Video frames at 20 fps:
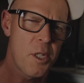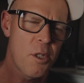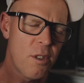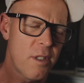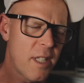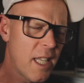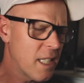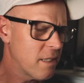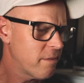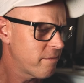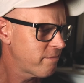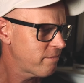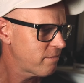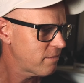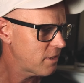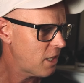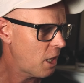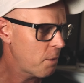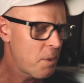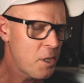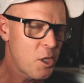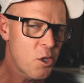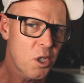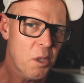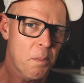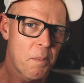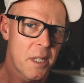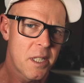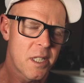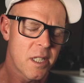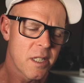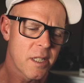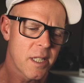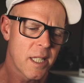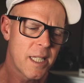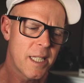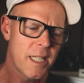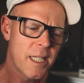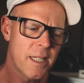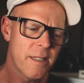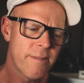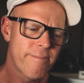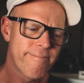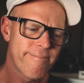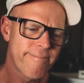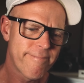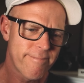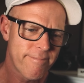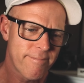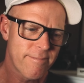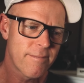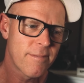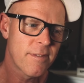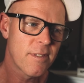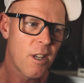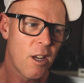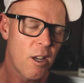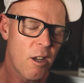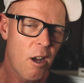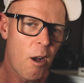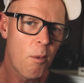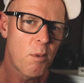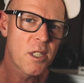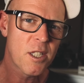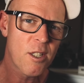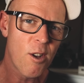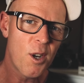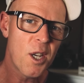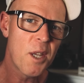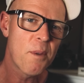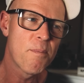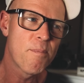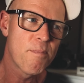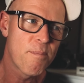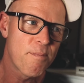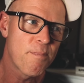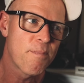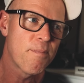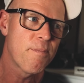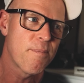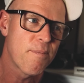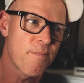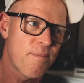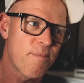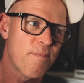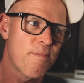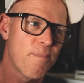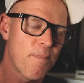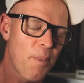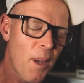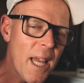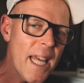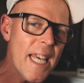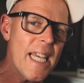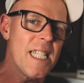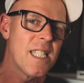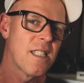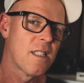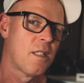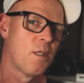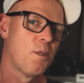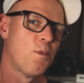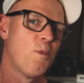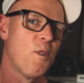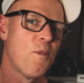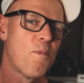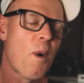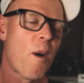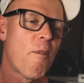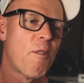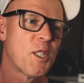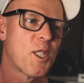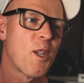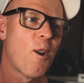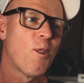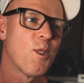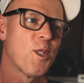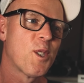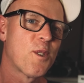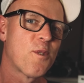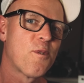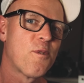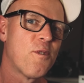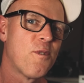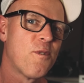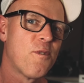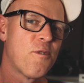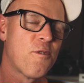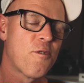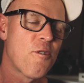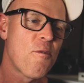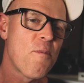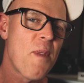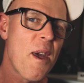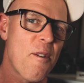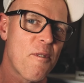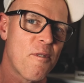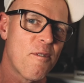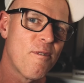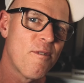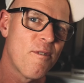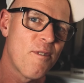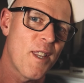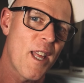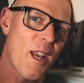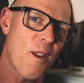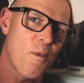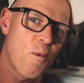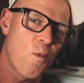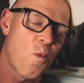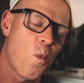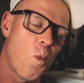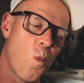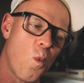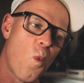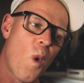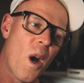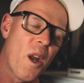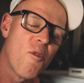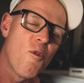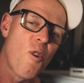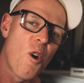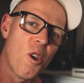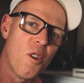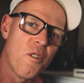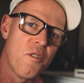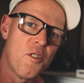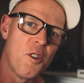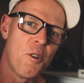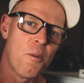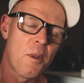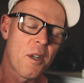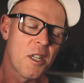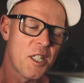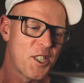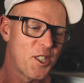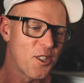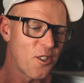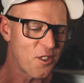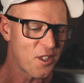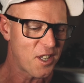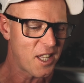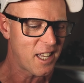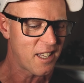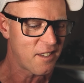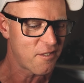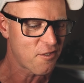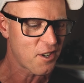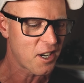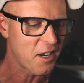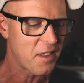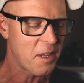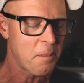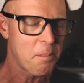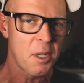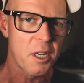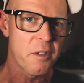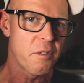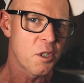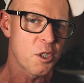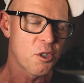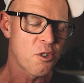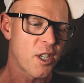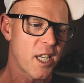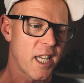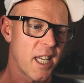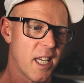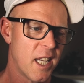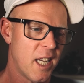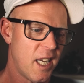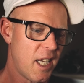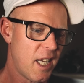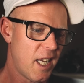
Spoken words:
you enjoyed that. Hope you enjoyed the pictures. I was kind of pleased with my results from that one roll of film that I shot there in front of that beautiful tree,